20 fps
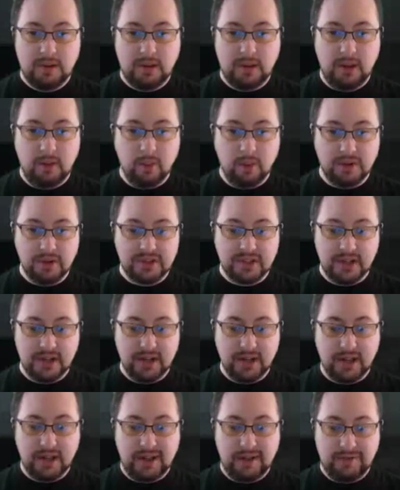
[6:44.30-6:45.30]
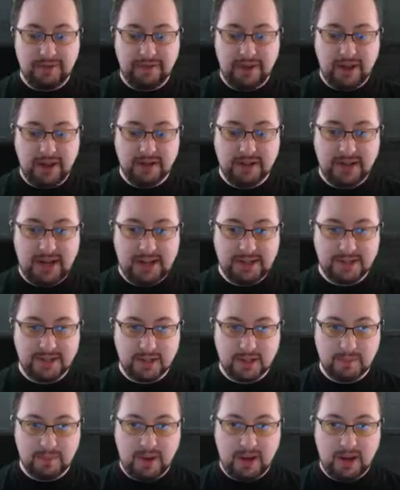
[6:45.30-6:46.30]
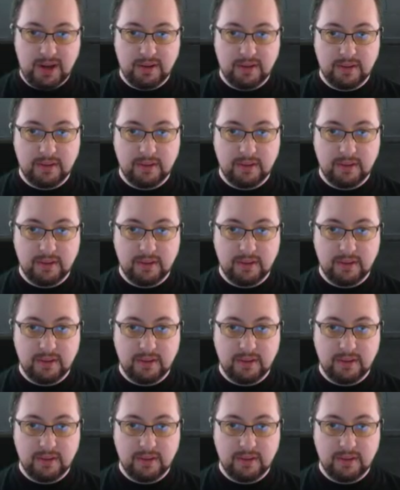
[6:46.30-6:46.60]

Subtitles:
And we're sitting in a fantastic spot.